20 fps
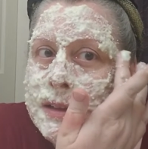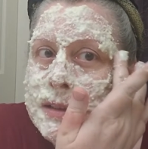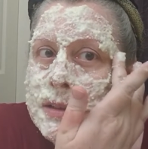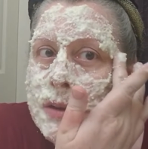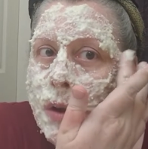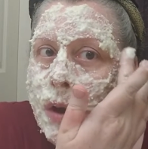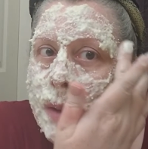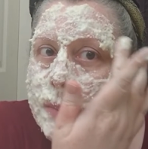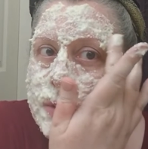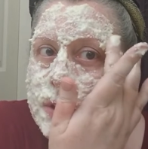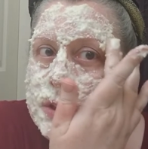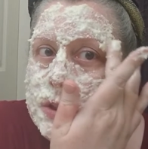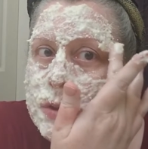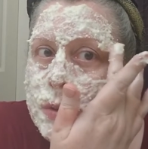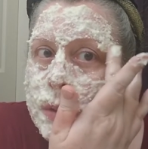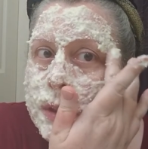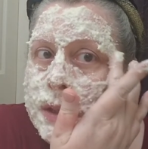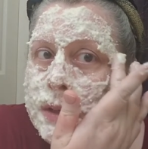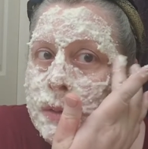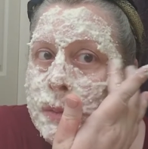So I'm just
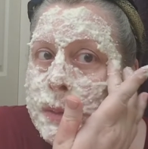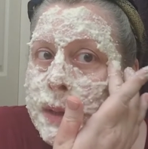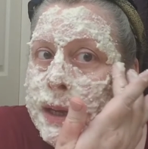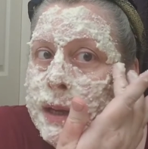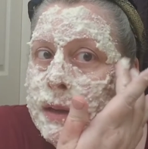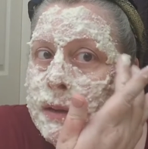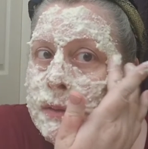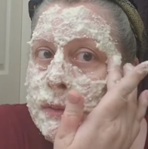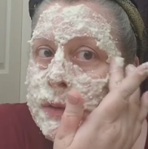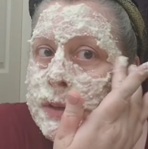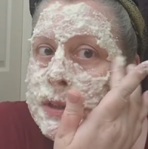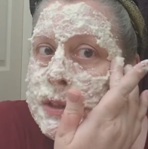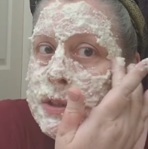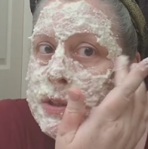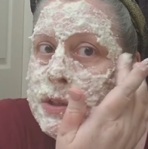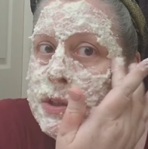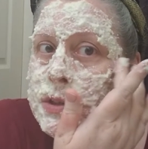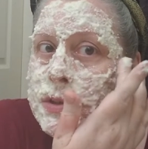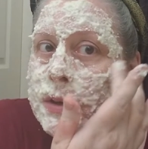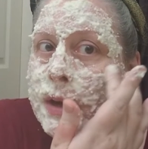going to wait for this
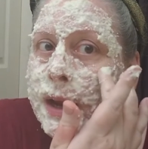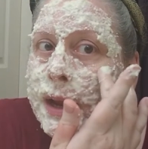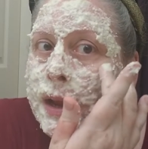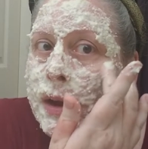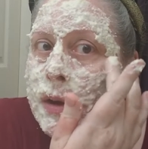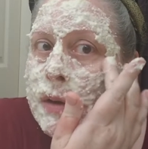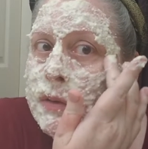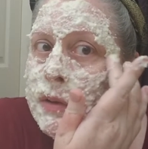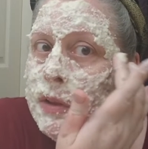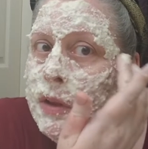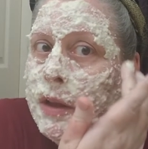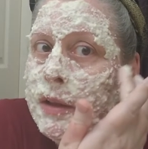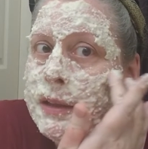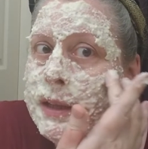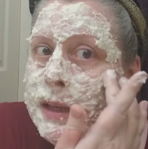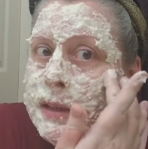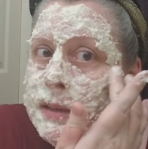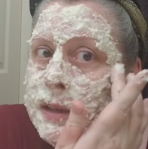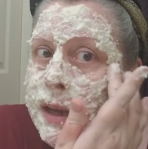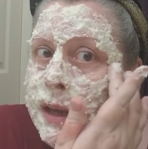to dry, however long
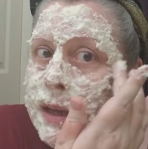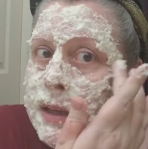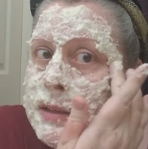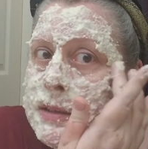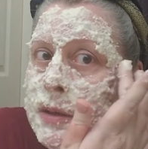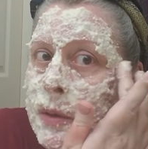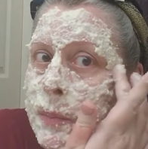that takes.